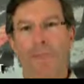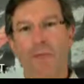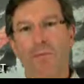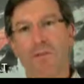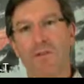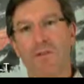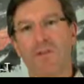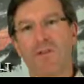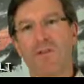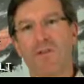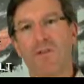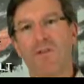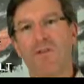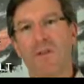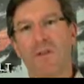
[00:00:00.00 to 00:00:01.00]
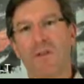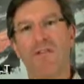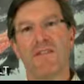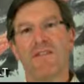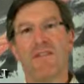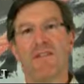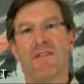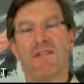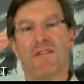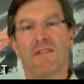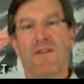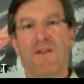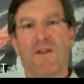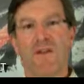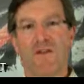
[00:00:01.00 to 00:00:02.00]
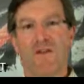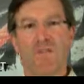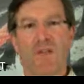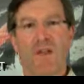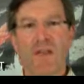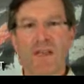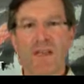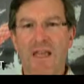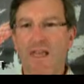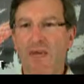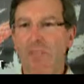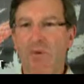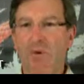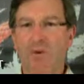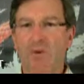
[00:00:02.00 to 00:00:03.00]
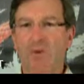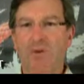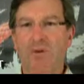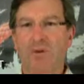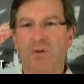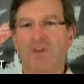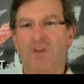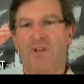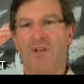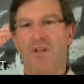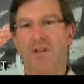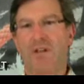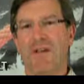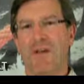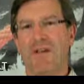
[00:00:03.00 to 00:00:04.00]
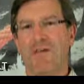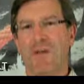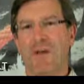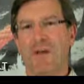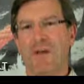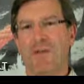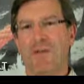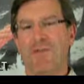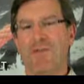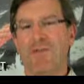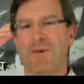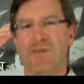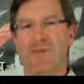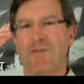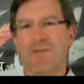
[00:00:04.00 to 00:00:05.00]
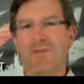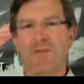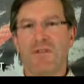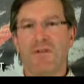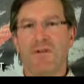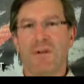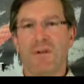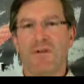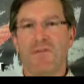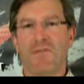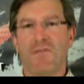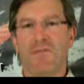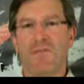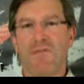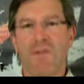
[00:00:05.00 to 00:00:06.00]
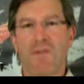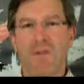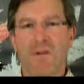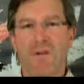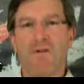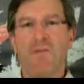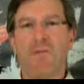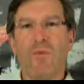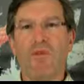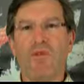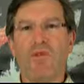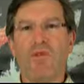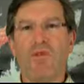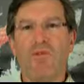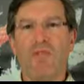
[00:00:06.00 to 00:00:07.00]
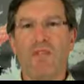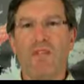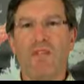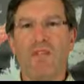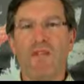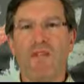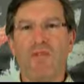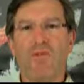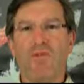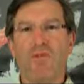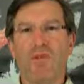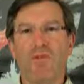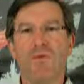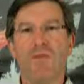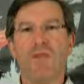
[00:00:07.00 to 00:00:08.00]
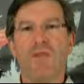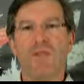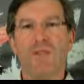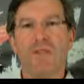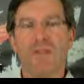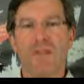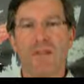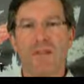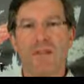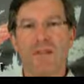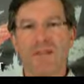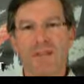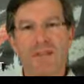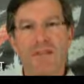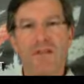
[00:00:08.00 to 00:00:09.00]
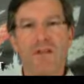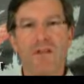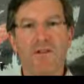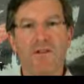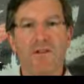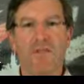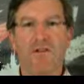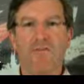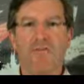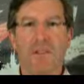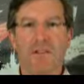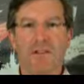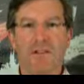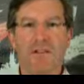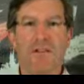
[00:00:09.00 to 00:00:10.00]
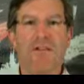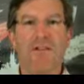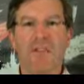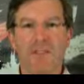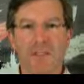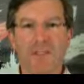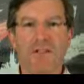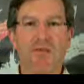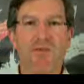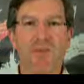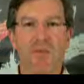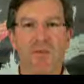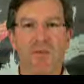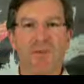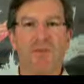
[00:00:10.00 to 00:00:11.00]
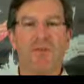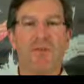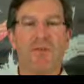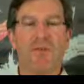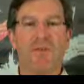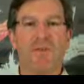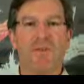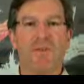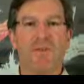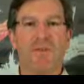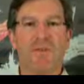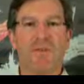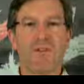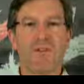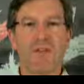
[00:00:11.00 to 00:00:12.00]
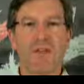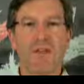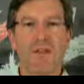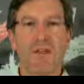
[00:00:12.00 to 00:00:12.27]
Then we can look at easy versus difficult. Again, broad brush. Part of this process is about not being too detailed too early. The detail can come later. Let's sketch with the broad brushes first.